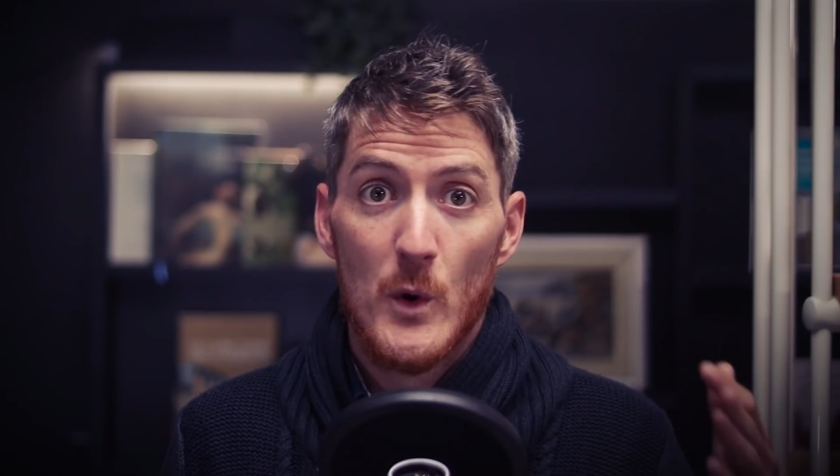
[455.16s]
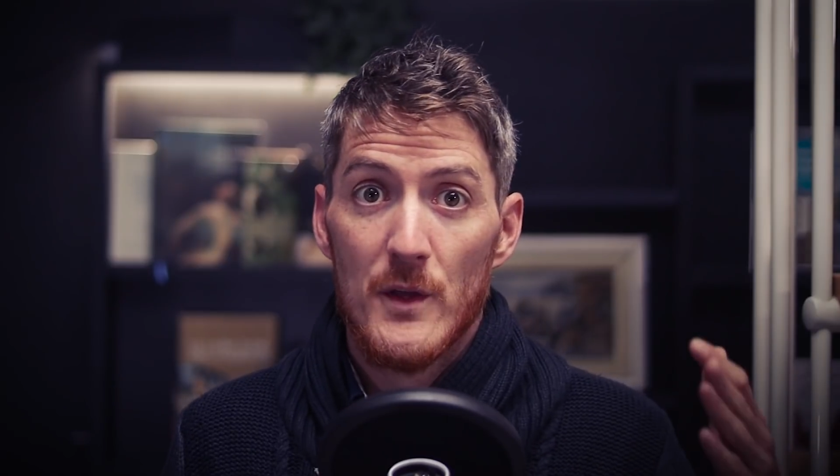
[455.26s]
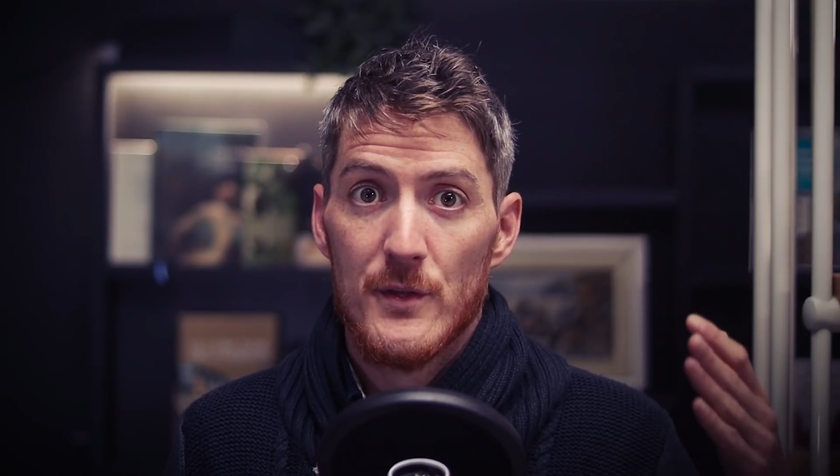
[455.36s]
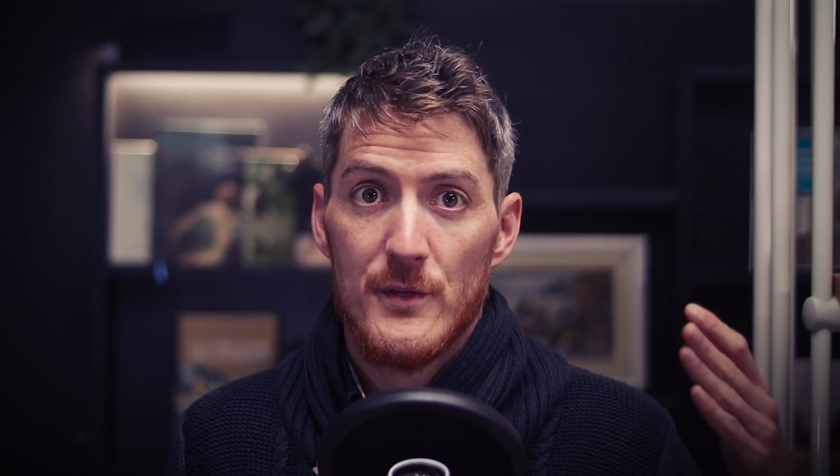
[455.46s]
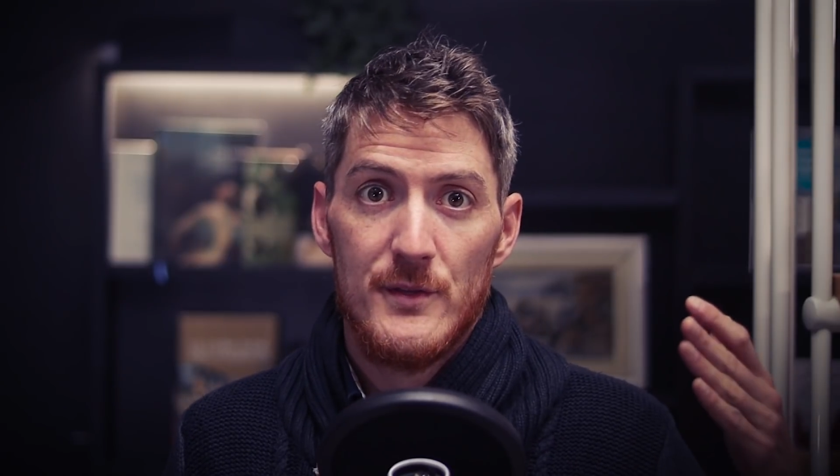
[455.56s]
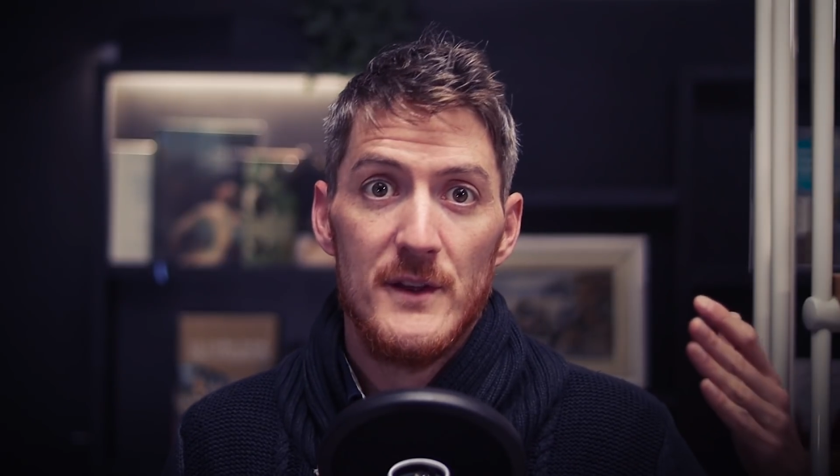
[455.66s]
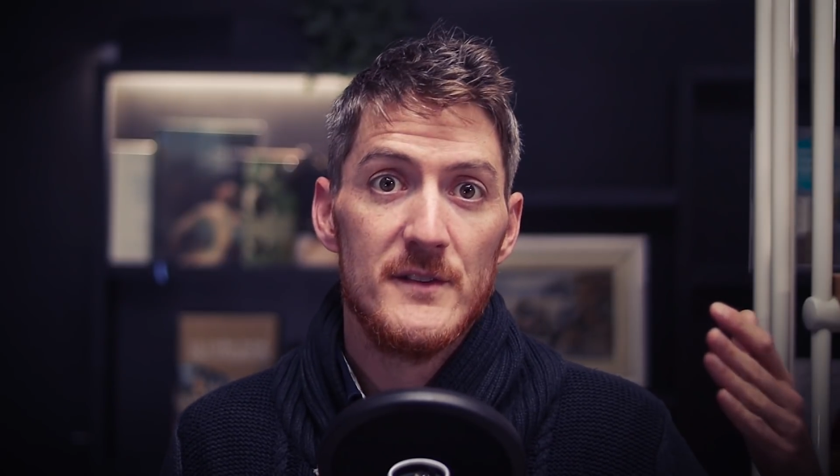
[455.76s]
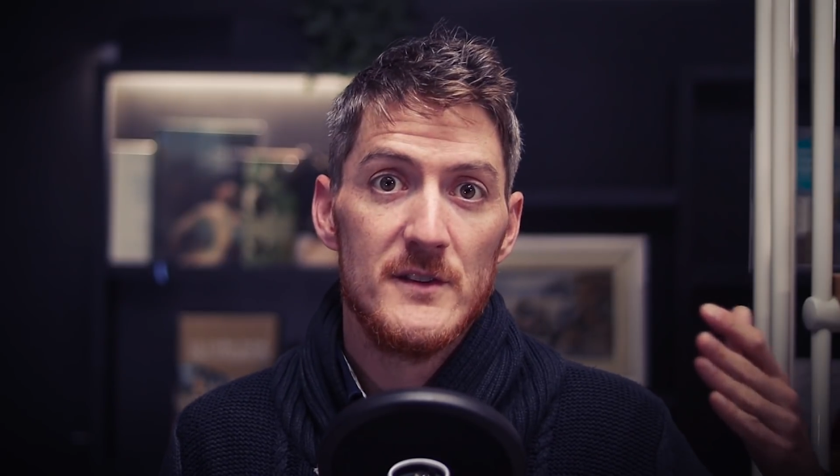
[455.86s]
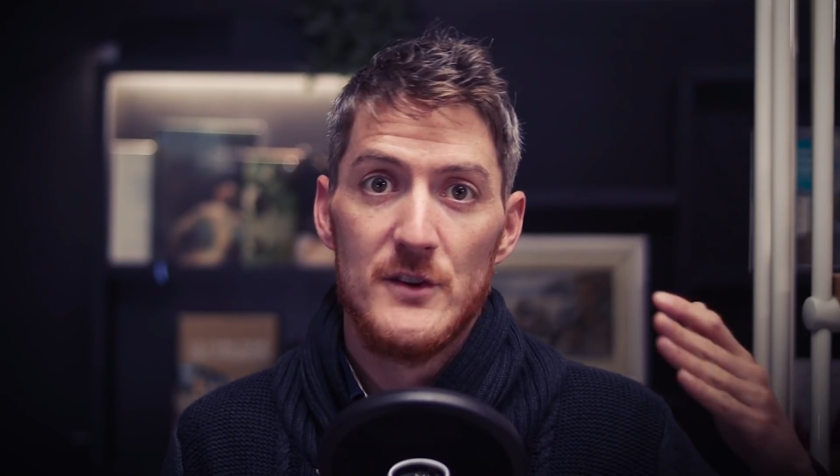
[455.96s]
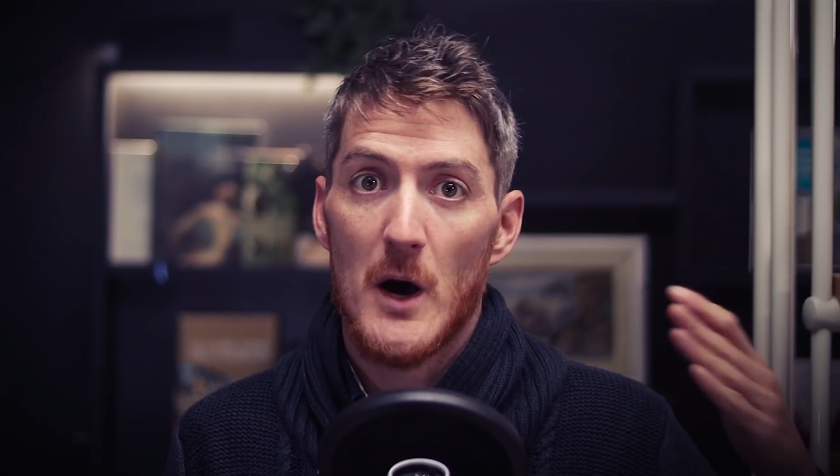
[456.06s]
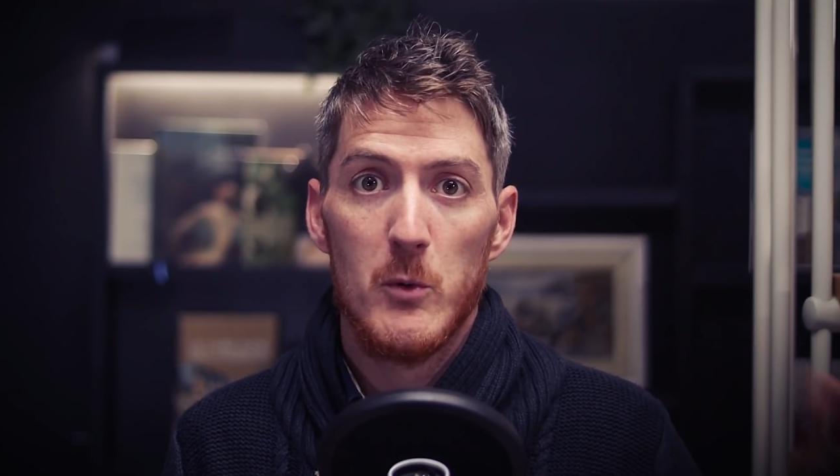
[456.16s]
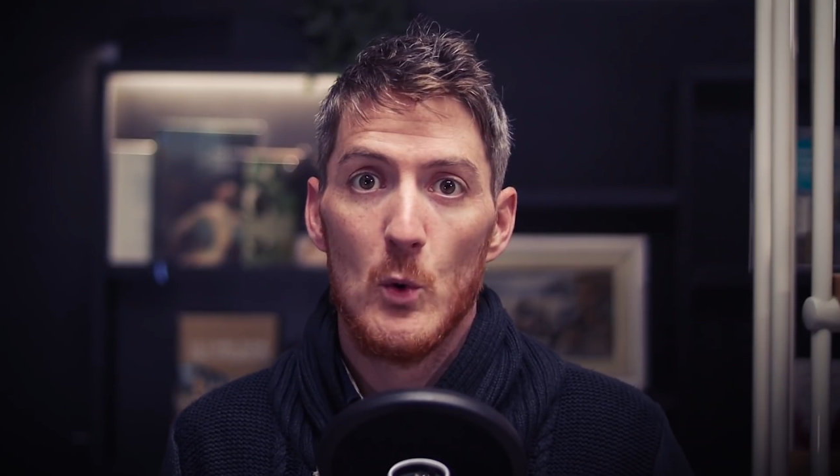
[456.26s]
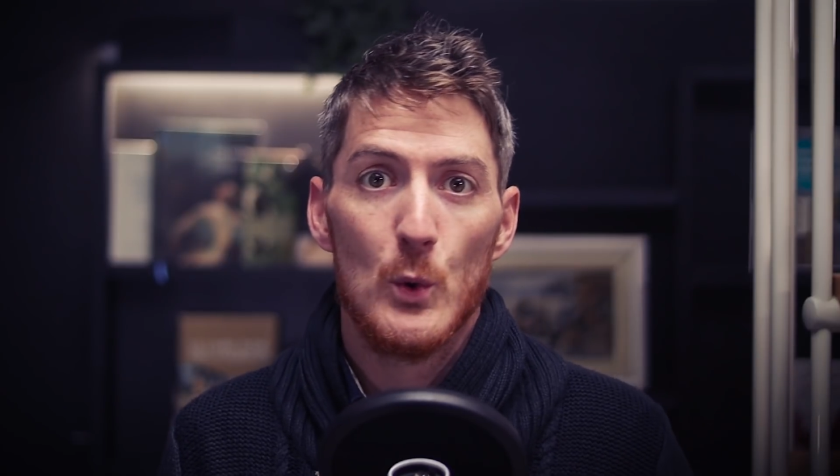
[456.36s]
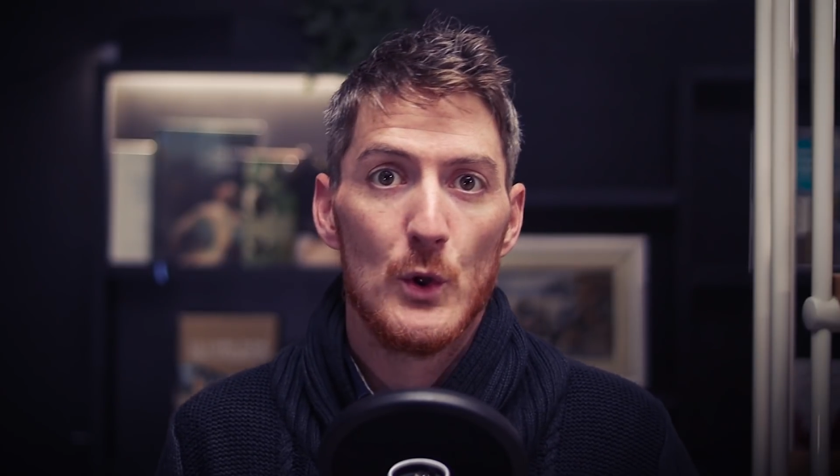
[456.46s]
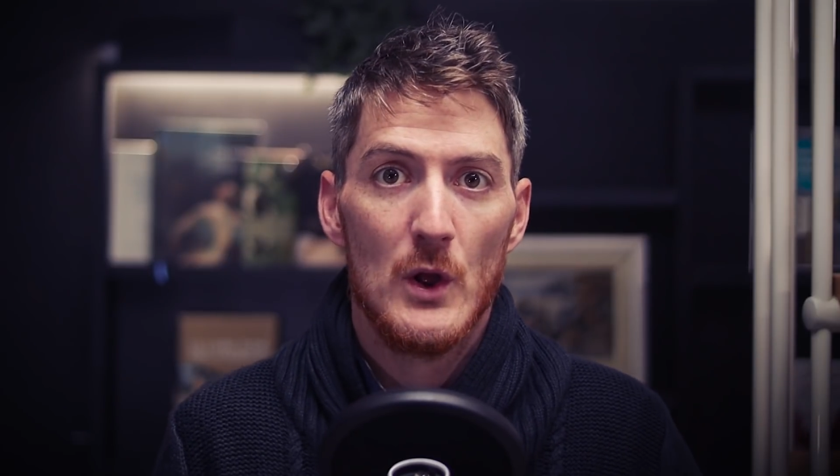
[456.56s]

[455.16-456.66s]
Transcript: with this double